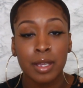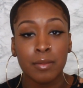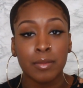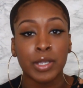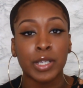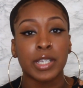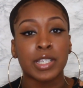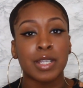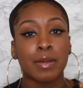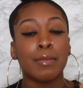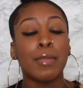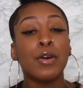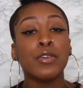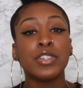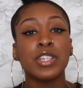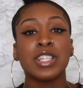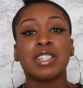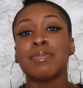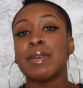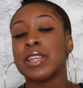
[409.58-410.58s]
Because
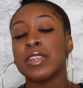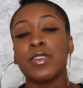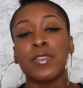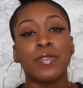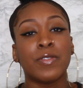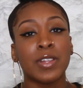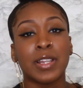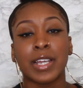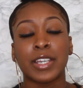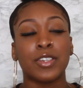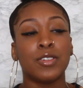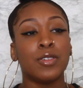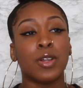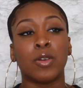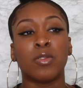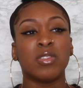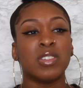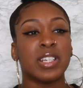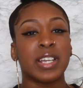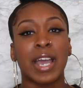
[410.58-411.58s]
emotions make you feel like you
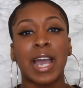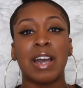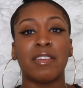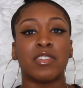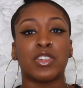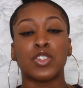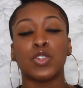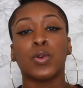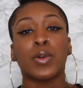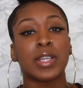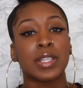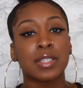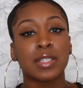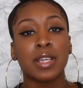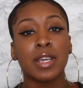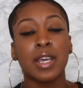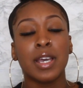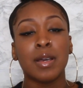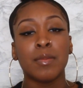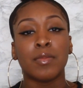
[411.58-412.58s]
don't really have a choice,
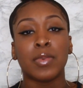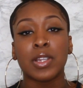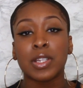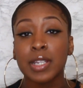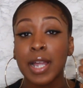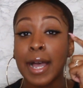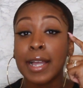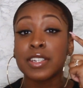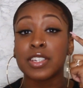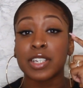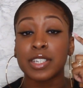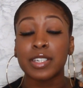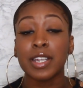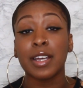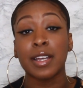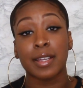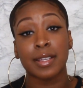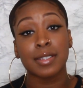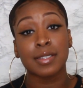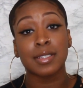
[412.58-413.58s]
but logic
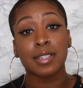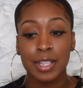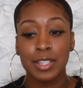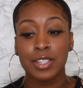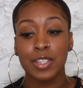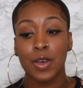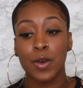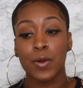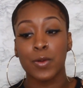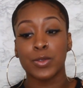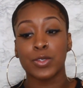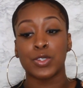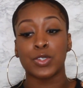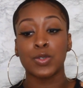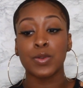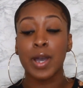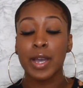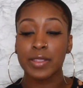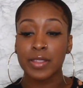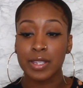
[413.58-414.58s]
does. So
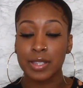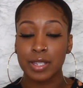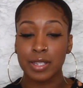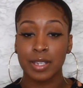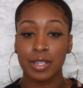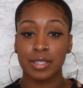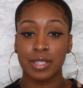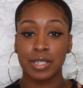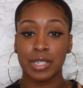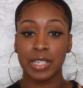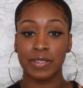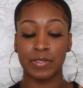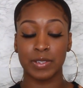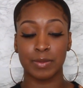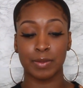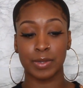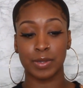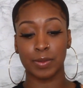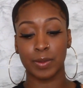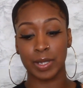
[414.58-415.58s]
do I think that there's a
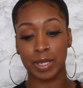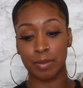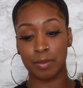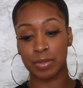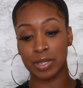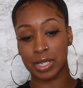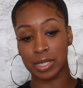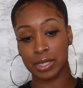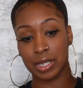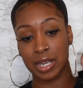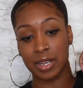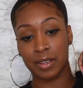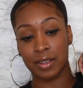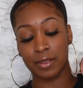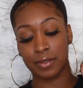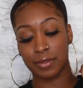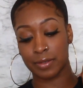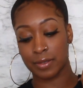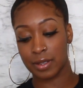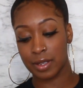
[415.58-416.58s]
difference between being
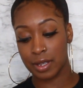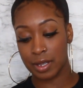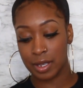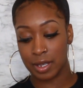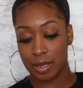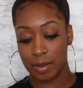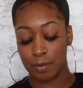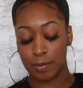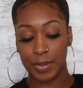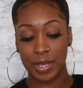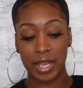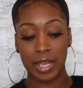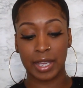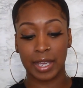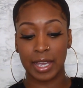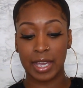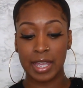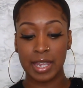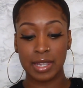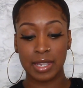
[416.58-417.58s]

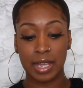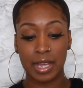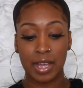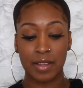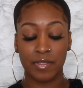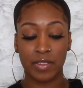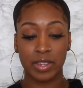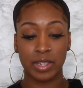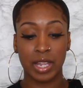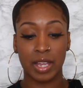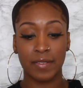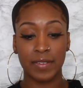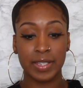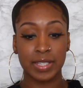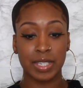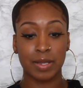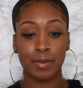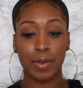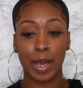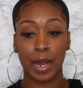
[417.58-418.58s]
in love and loving
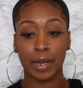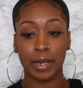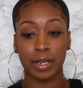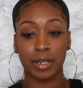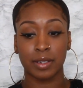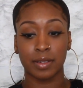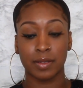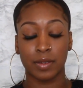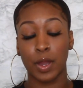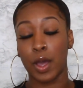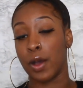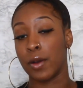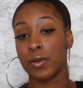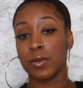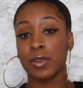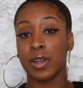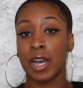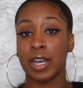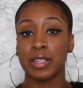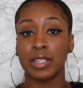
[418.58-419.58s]
somebody? No,
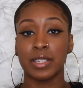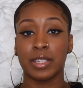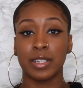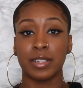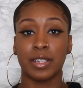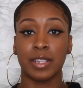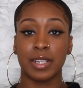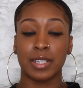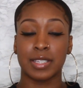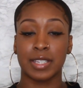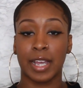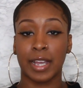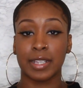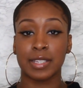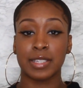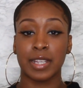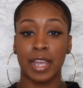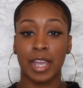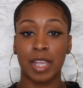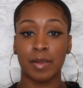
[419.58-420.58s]
I think they're the
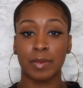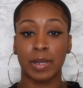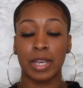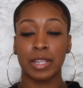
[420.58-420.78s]
exact same.